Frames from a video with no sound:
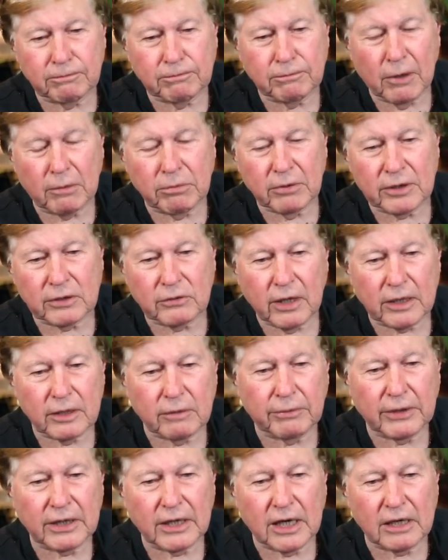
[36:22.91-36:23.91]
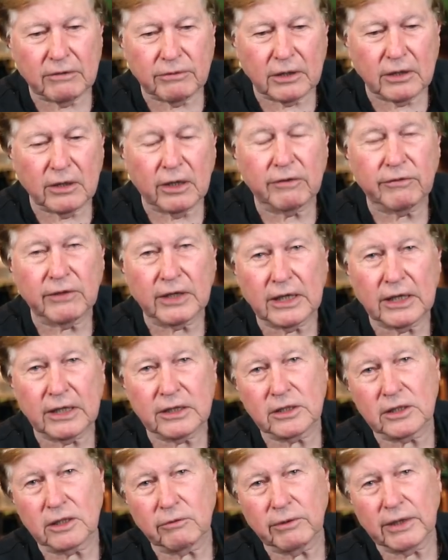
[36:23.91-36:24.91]
probably try to bring over a lot of the
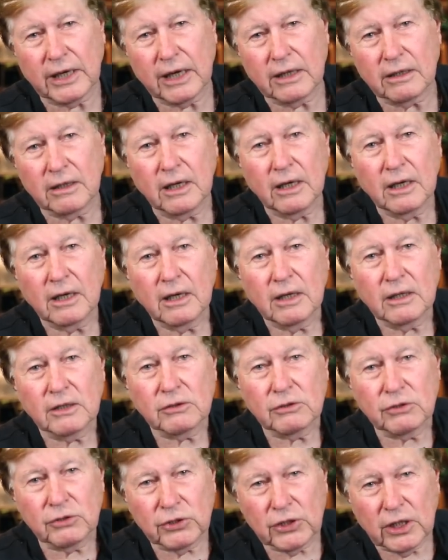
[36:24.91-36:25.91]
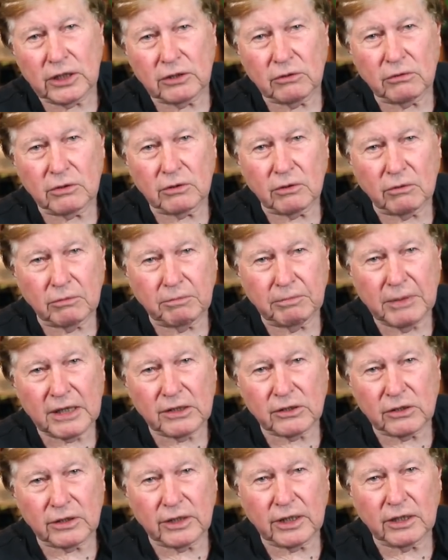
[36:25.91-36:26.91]
guests that we had scheduled or
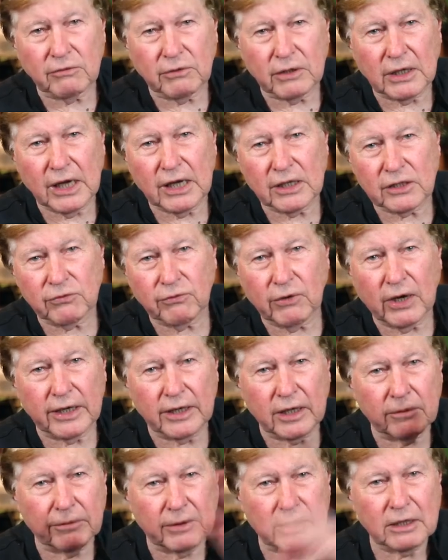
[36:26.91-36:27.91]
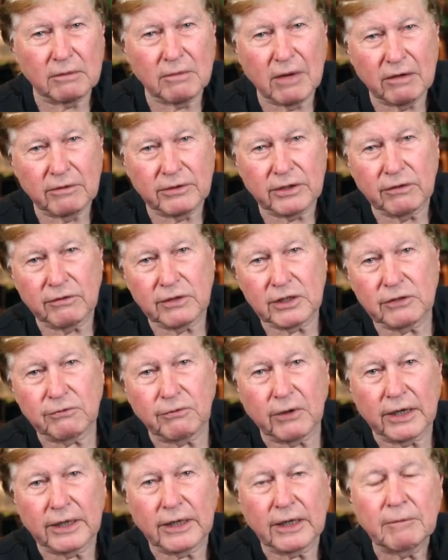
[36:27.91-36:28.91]
penciled in for last Friday, bring them over to this
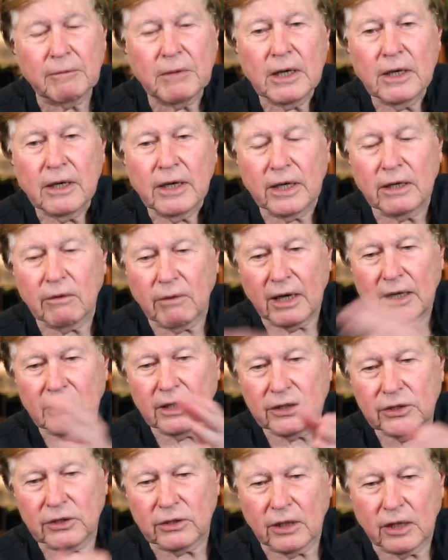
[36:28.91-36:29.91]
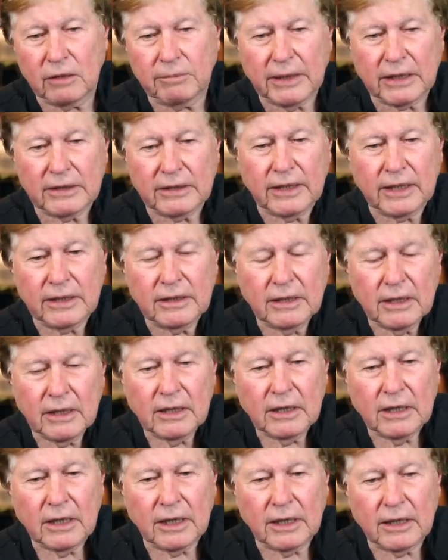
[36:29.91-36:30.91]
Friday. Anyway, I'll let you know about
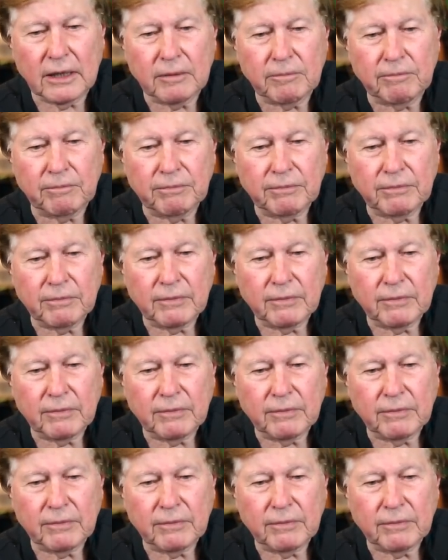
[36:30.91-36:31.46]
that.